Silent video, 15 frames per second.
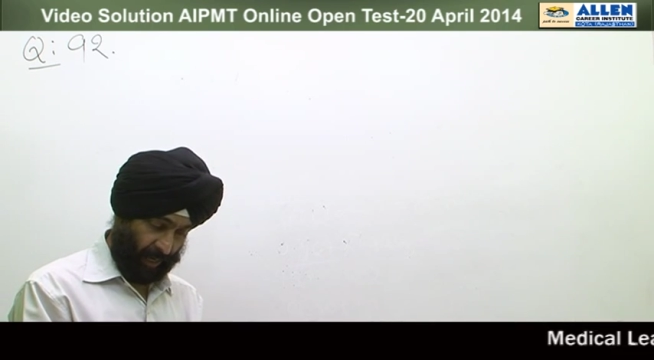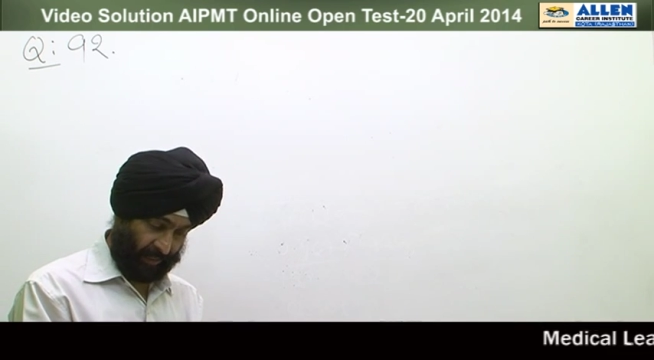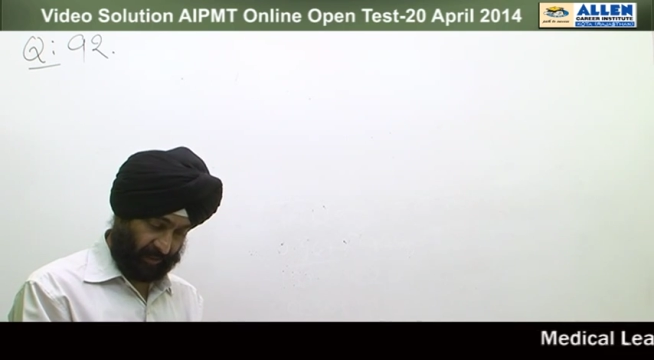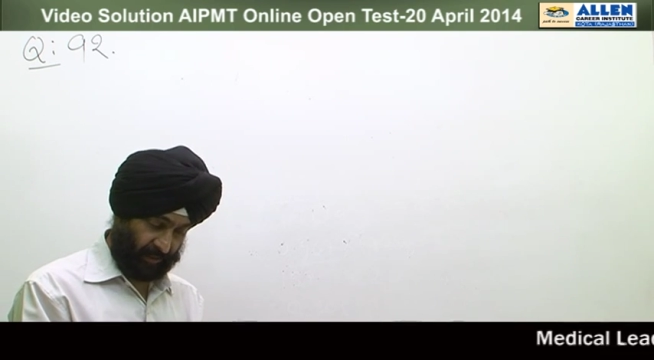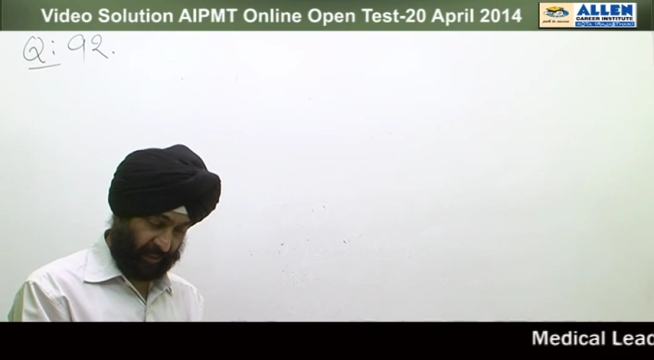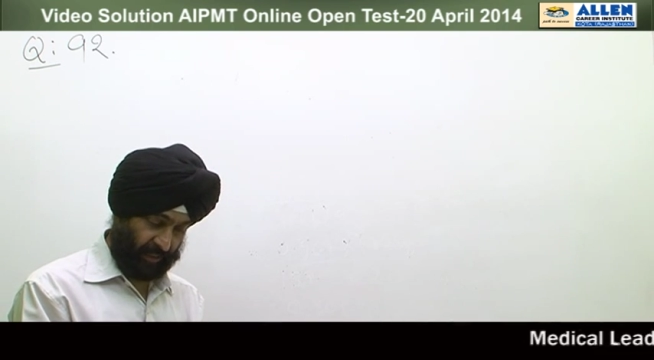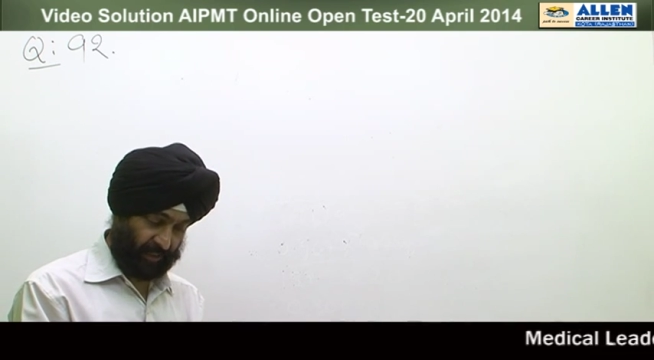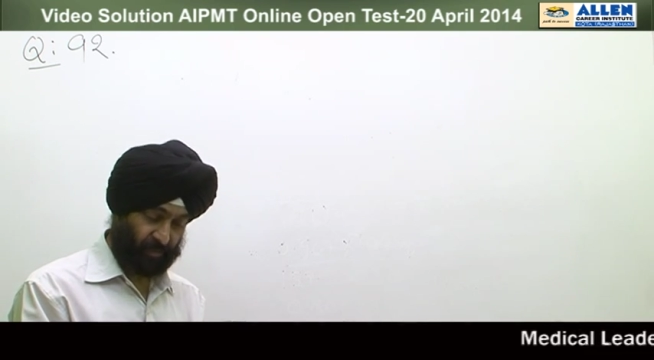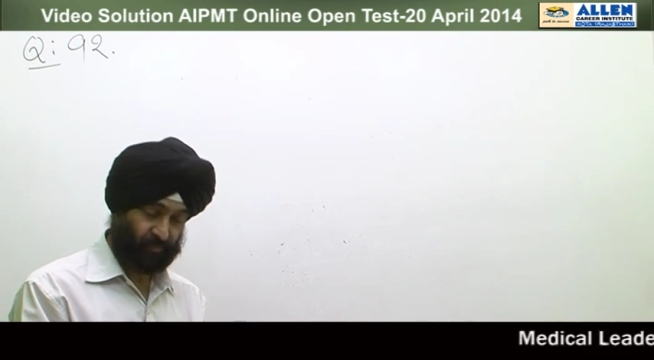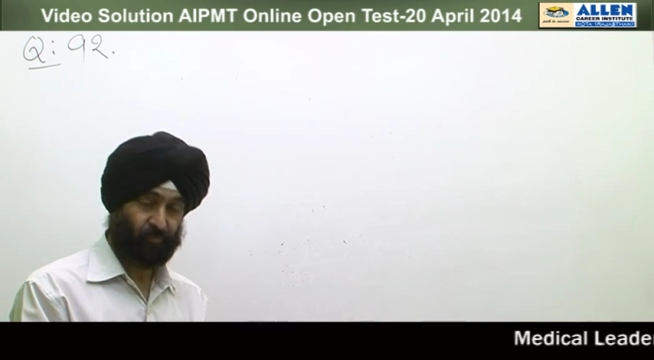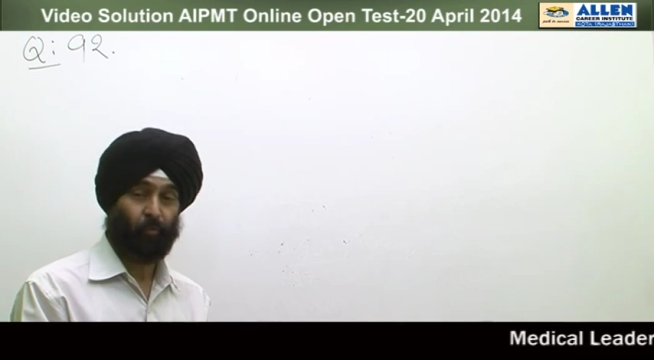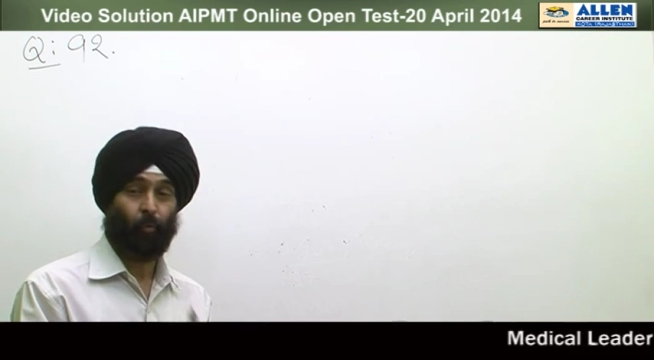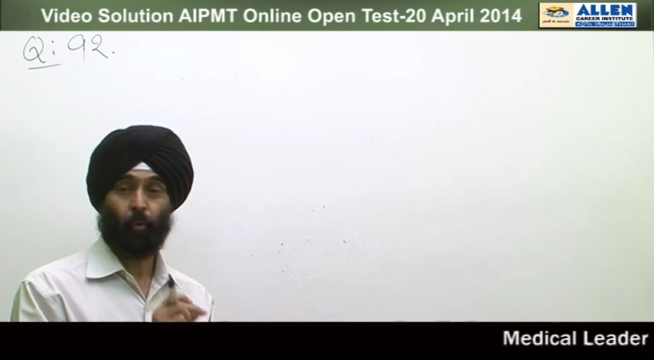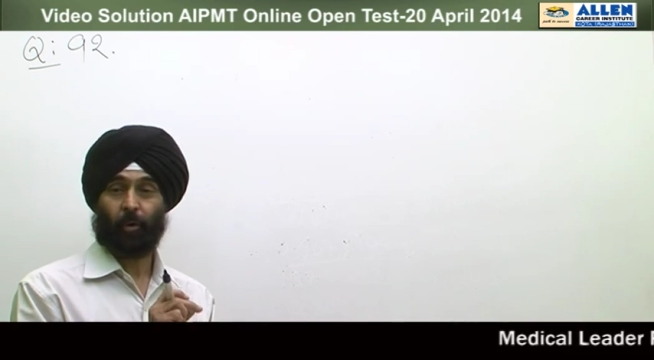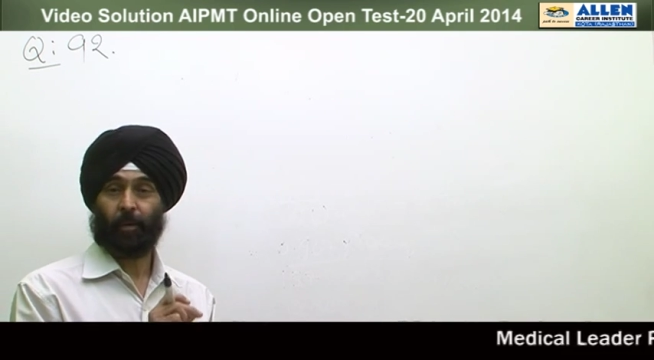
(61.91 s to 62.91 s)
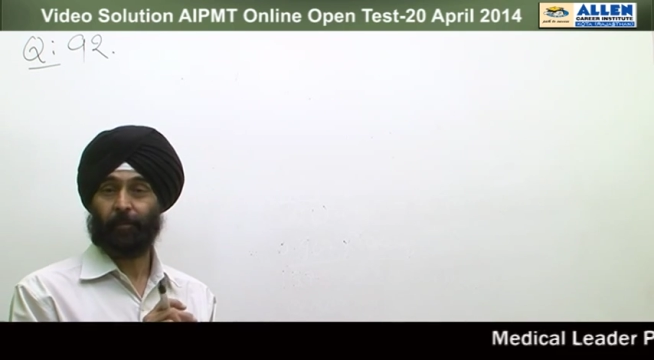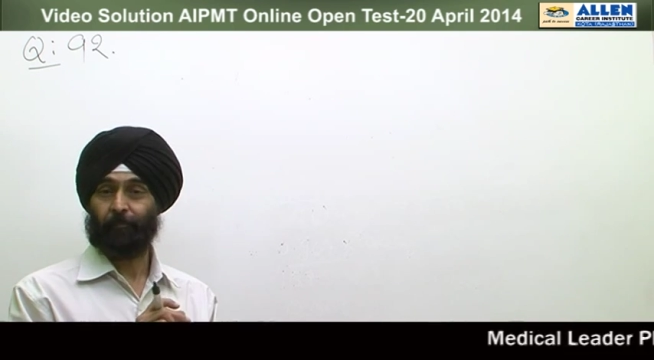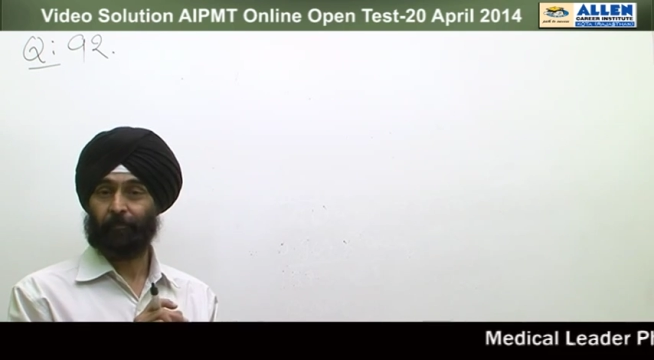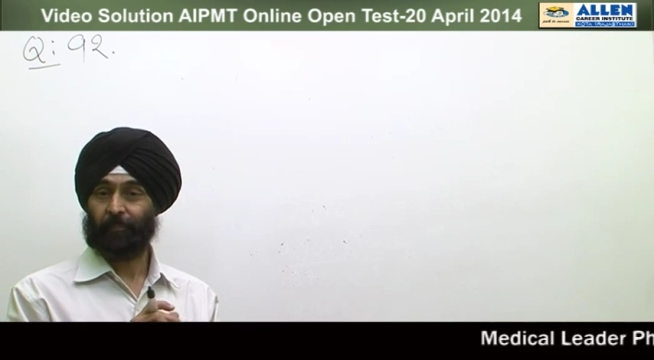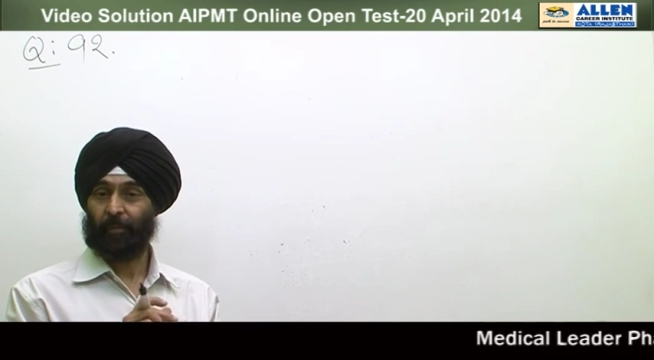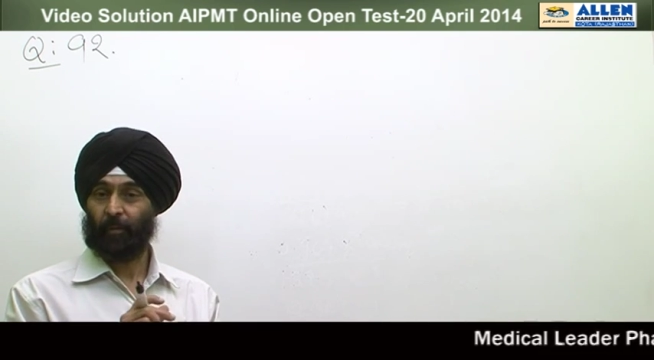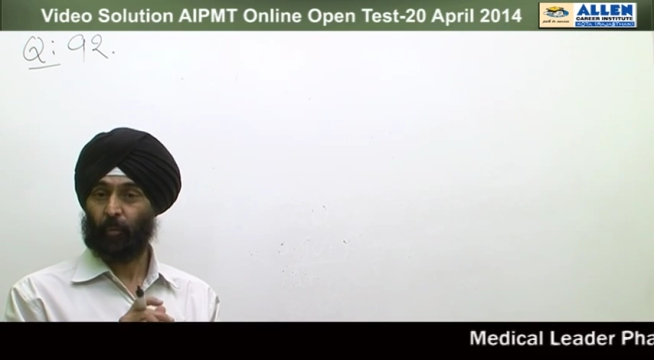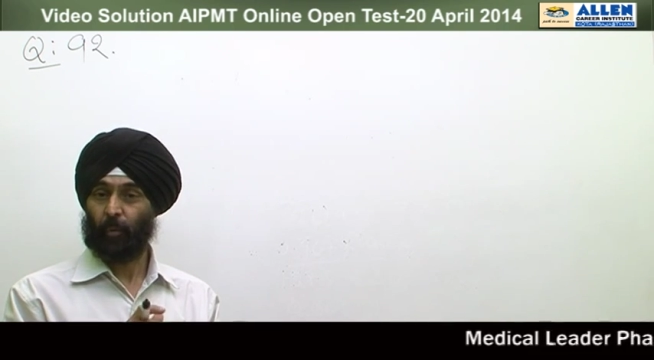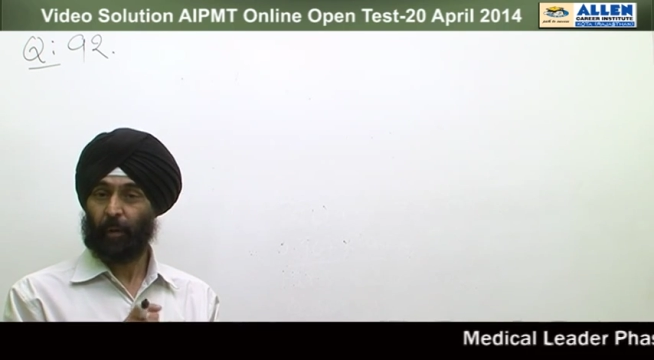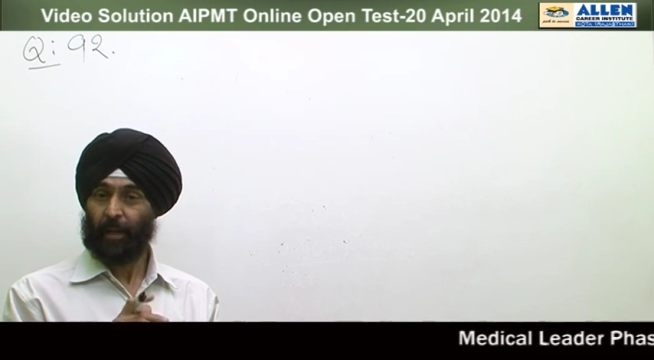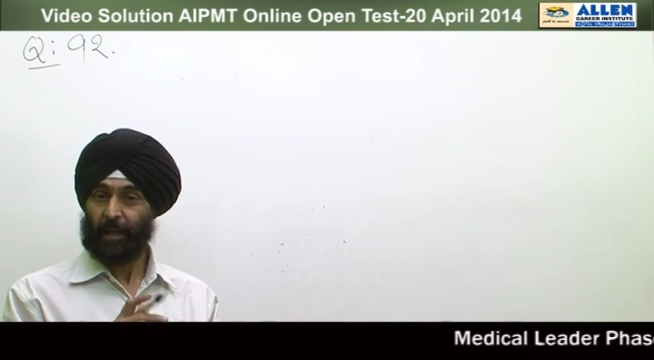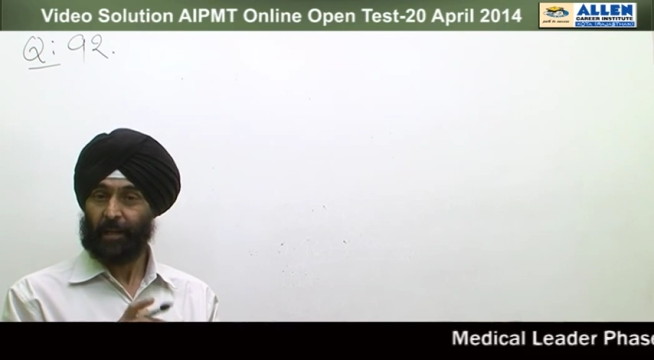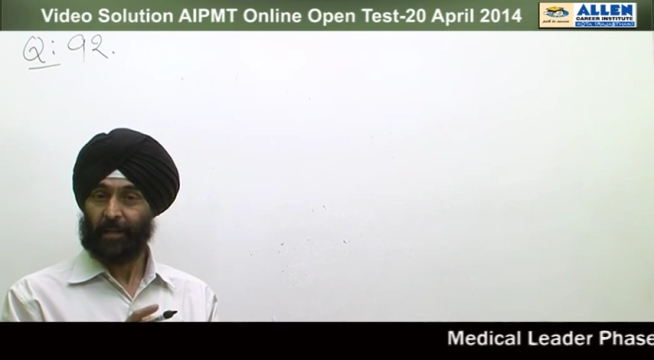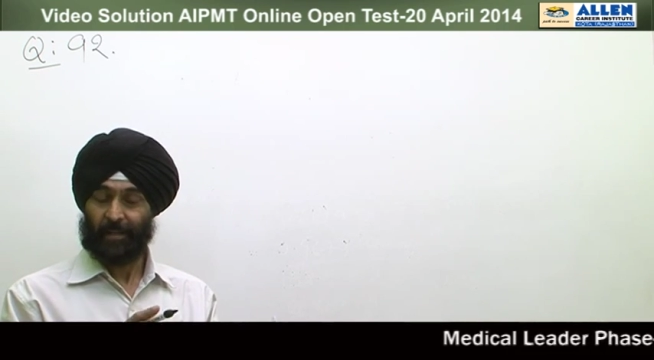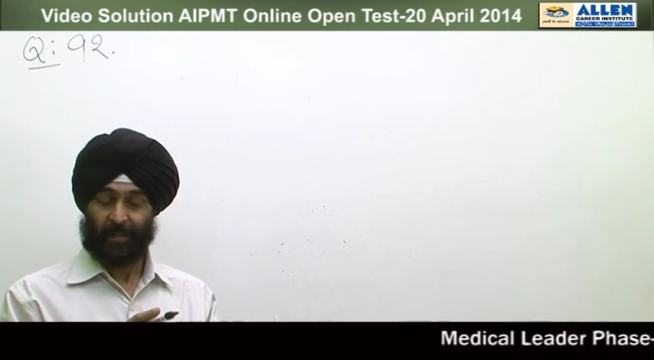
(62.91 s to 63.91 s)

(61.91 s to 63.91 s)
answer is 4 okay